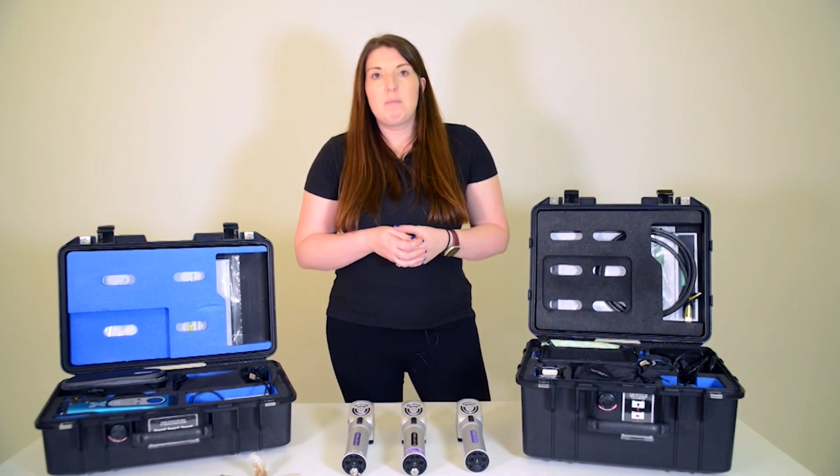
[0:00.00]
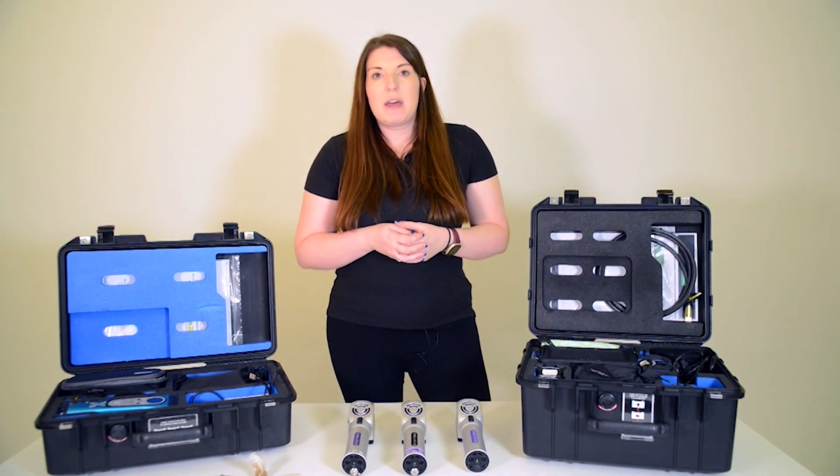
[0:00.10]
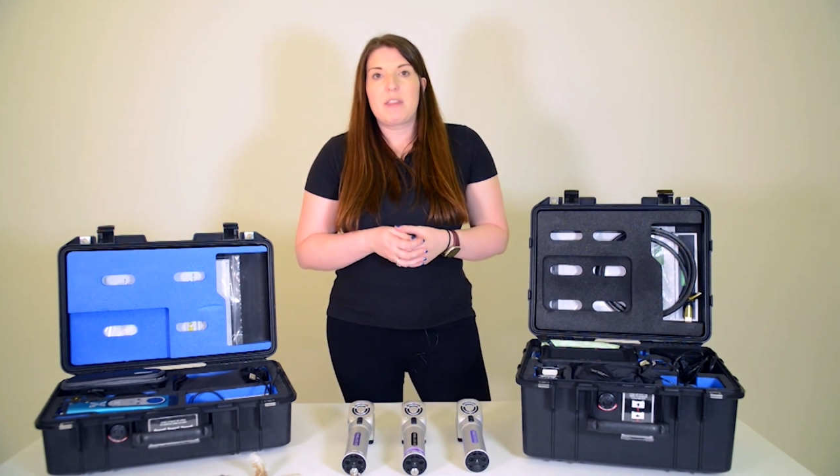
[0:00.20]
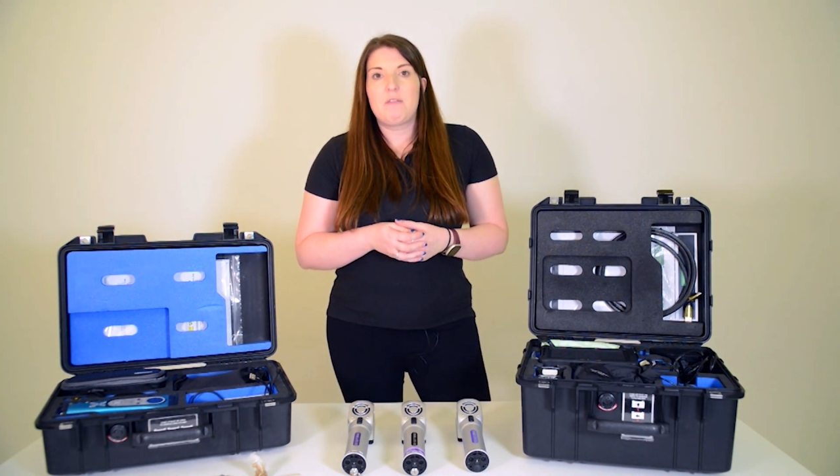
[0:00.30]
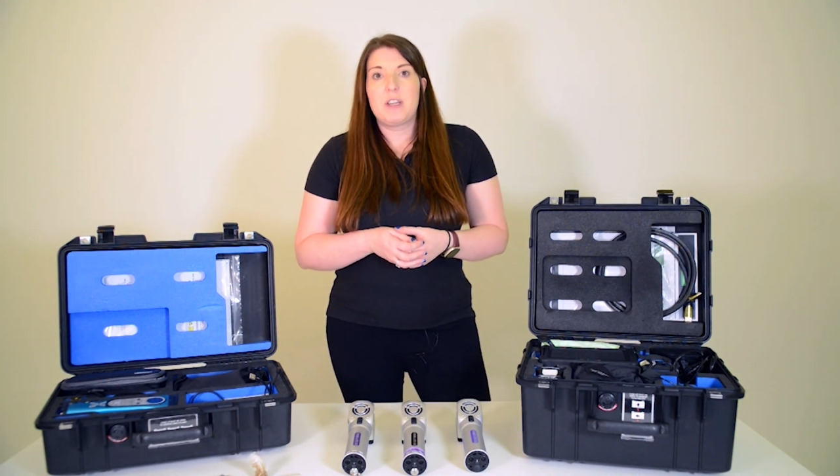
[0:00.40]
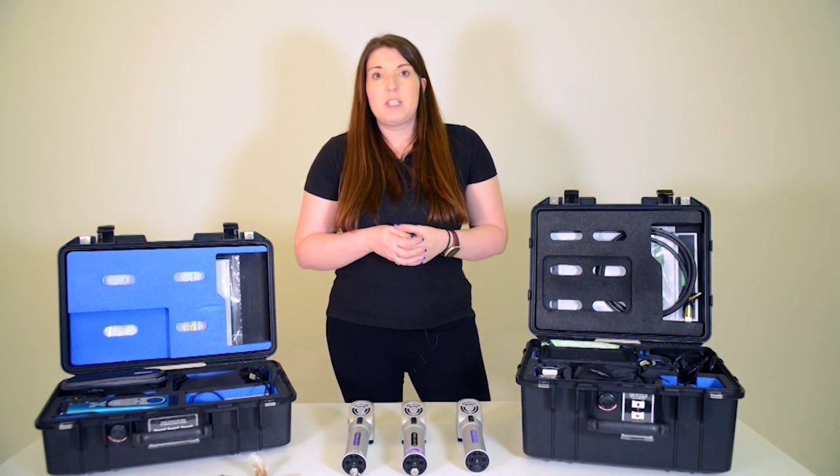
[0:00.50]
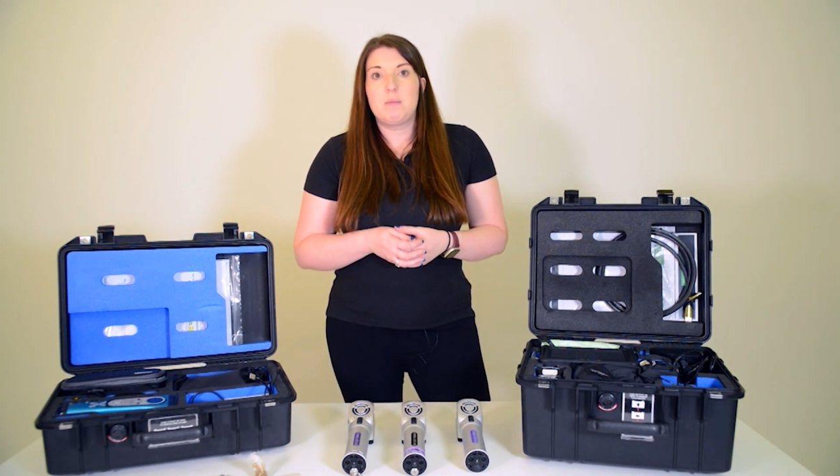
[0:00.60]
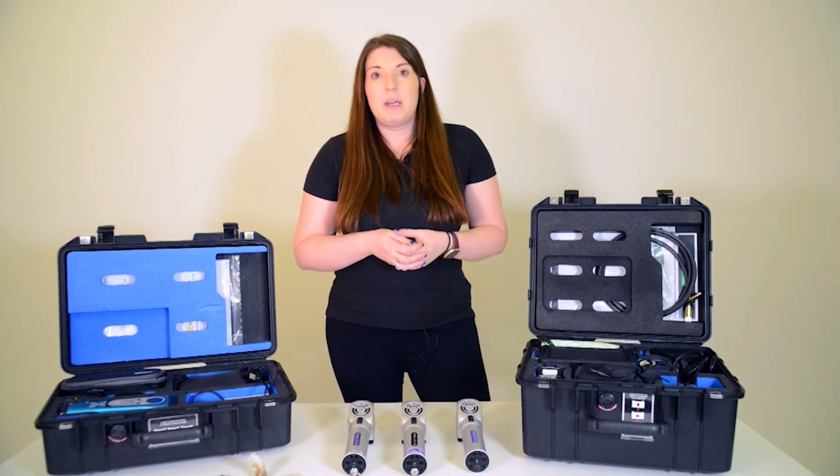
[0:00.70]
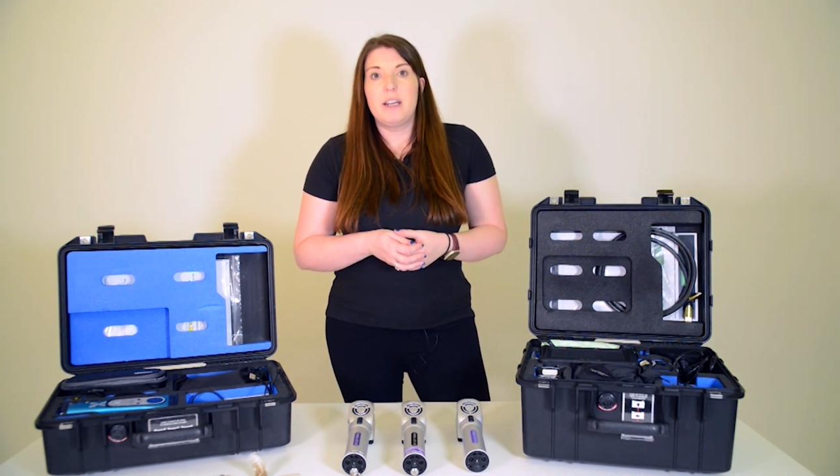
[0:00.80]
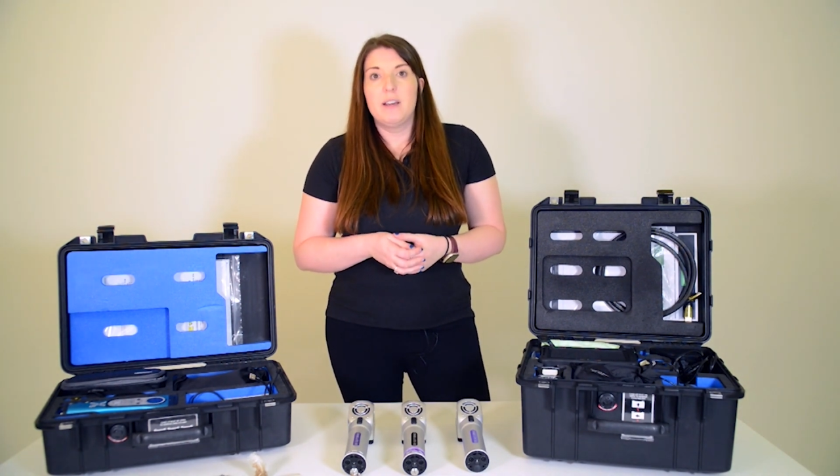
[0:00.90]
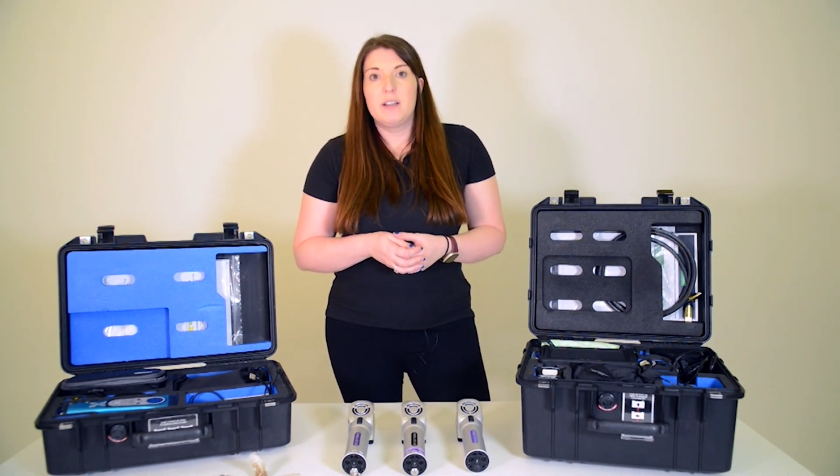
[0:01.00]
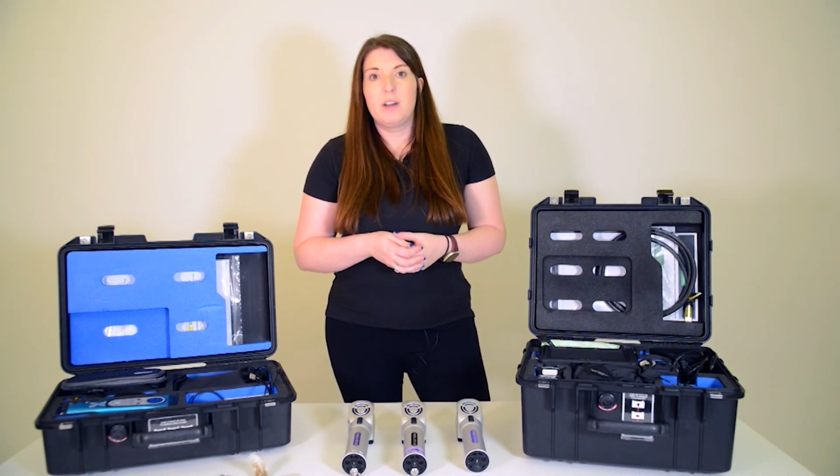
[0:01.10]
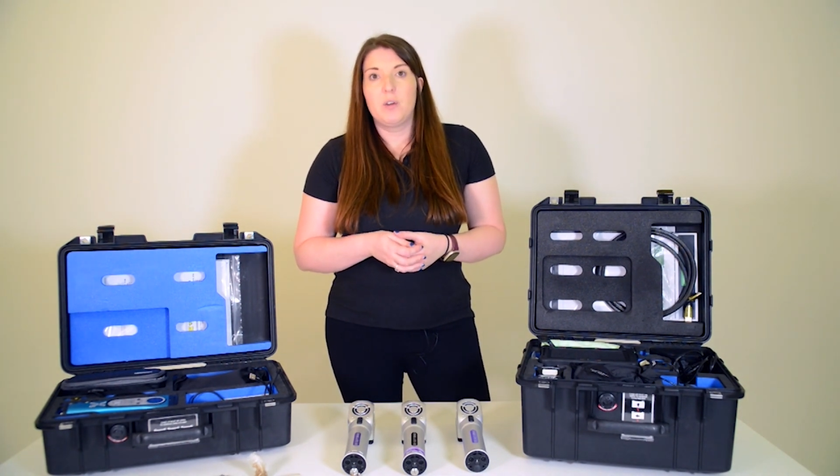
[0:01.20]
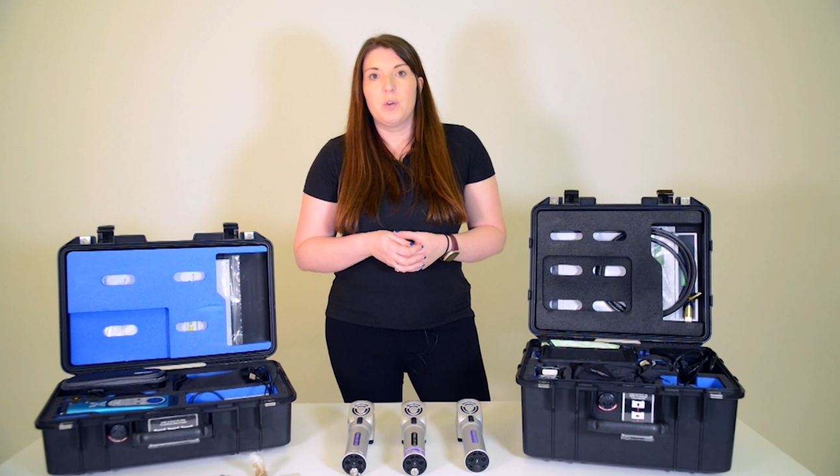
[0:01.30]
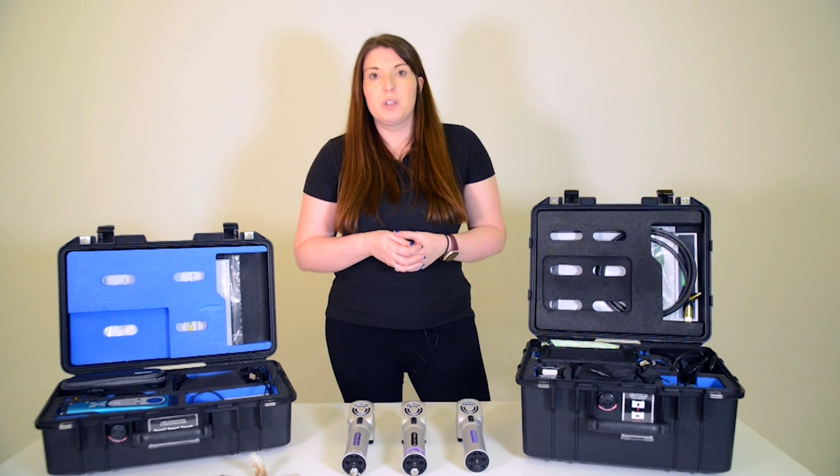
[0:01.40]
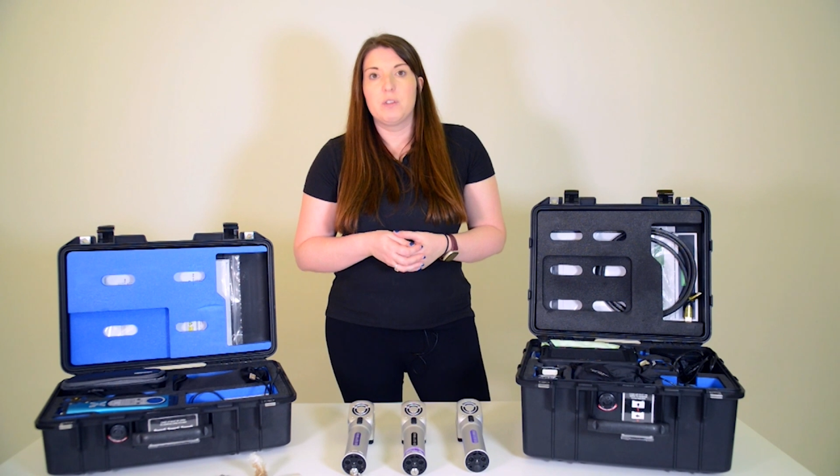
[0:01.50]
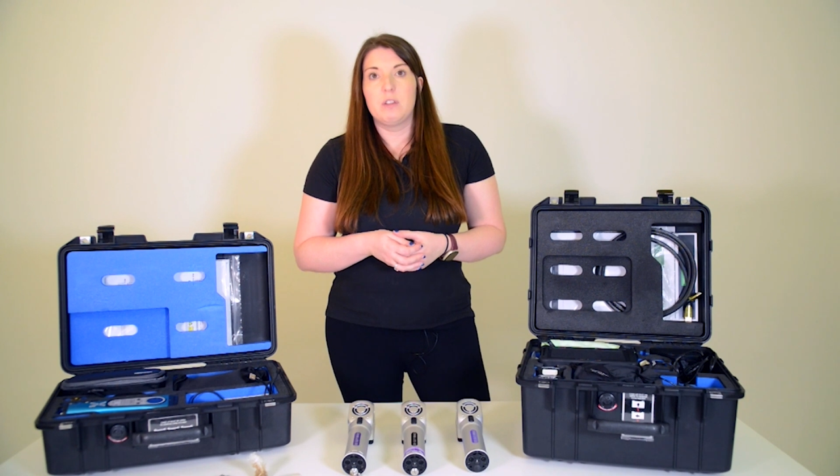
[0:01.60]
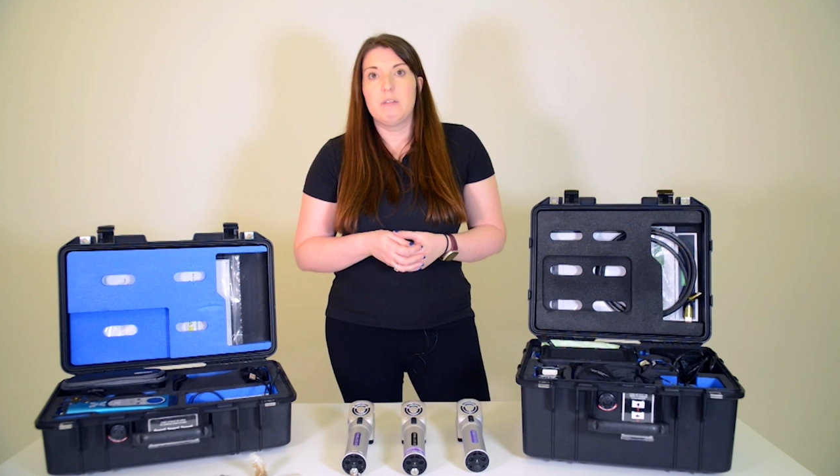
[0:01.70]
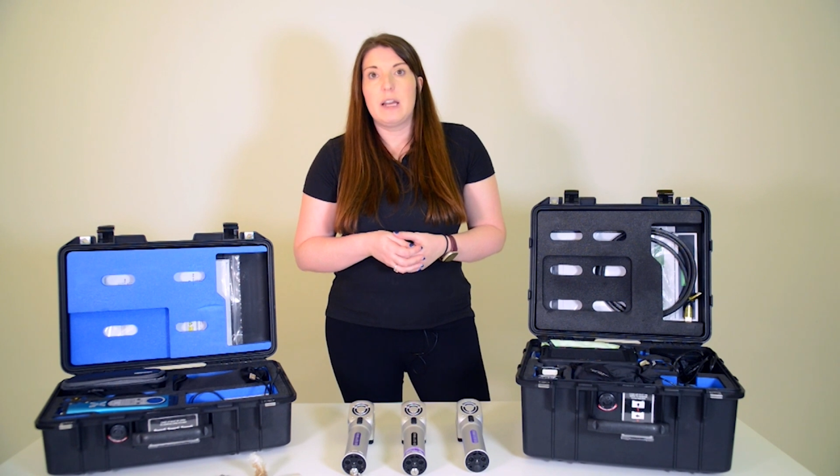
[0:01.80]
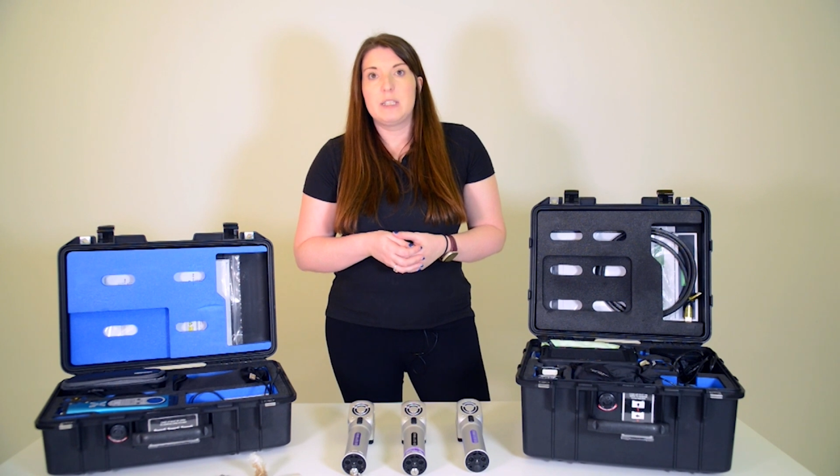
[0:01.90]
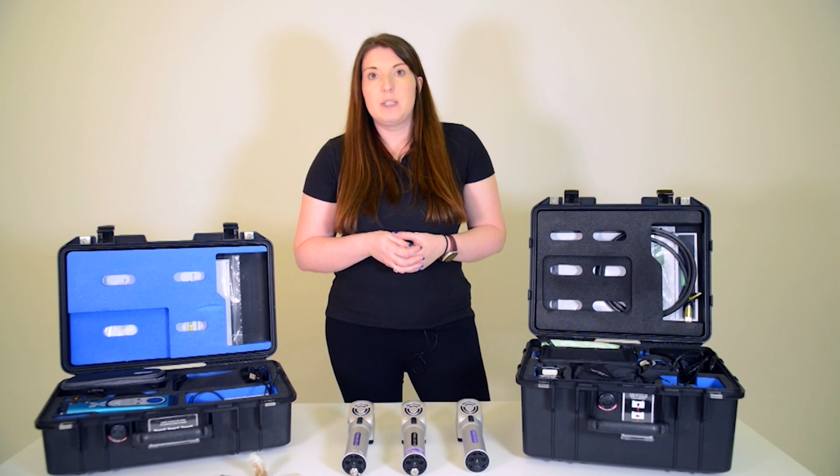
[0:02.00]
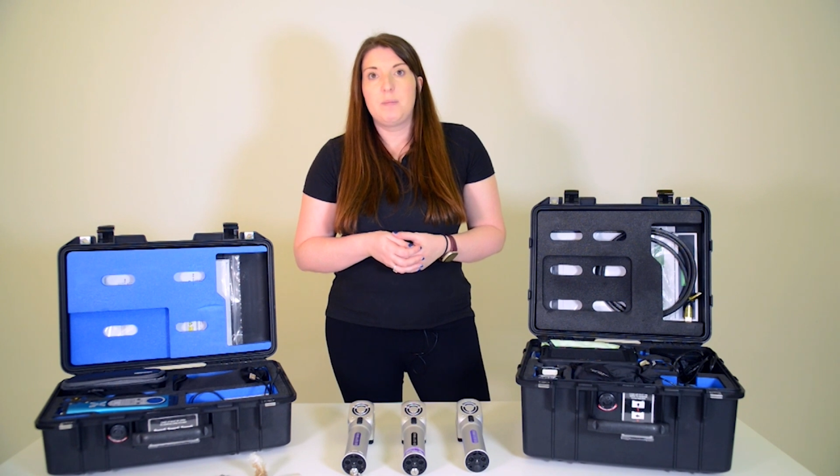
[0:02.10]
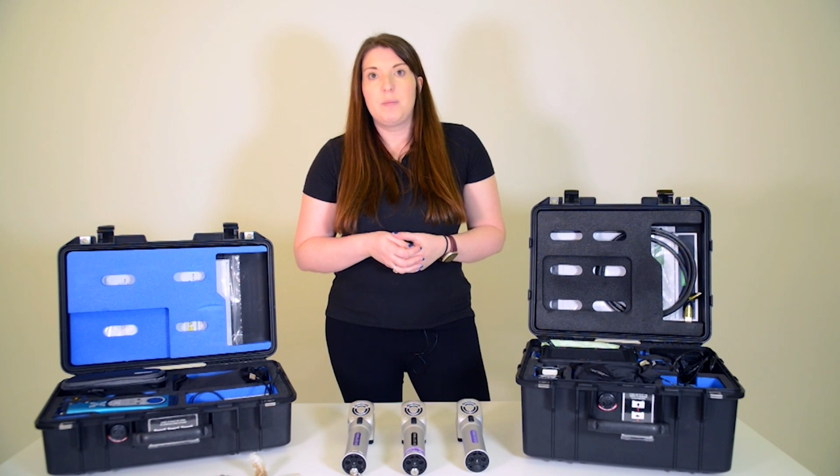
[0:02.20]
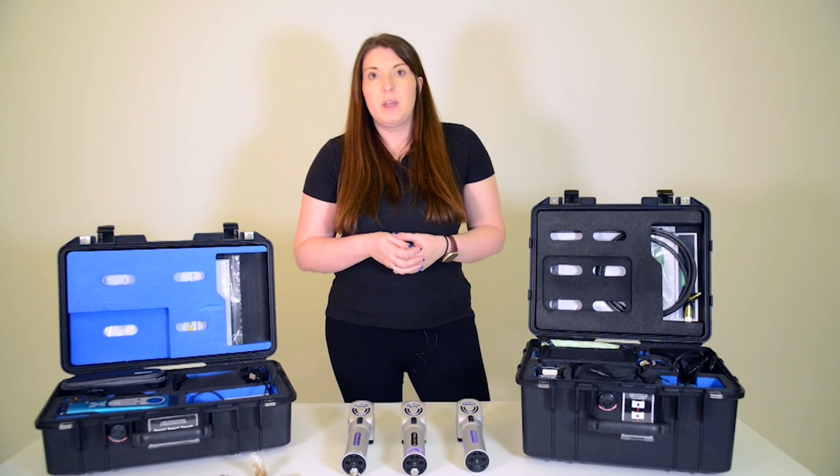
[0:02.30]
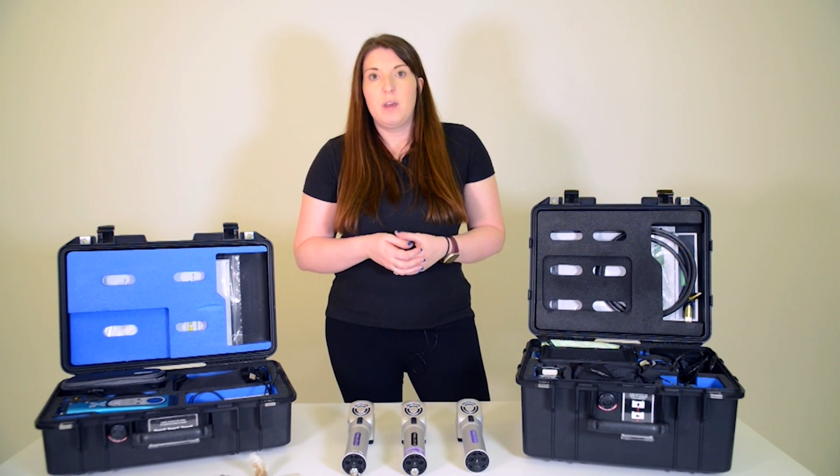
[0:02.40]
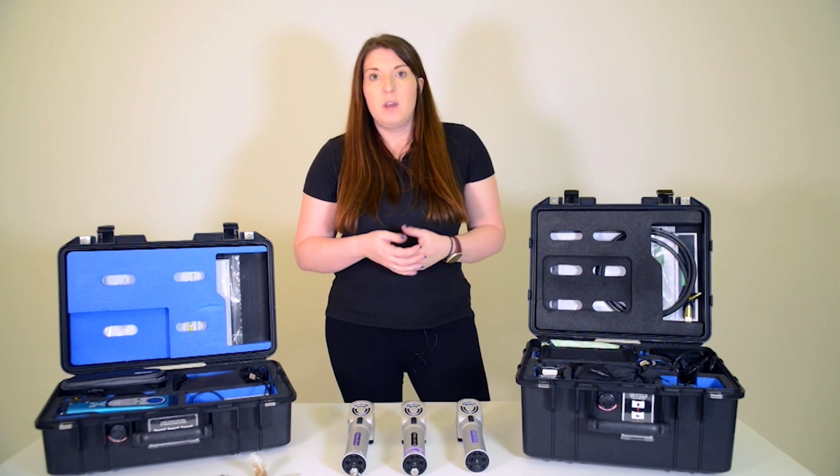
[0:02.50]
methamphetamine can also fluoresce.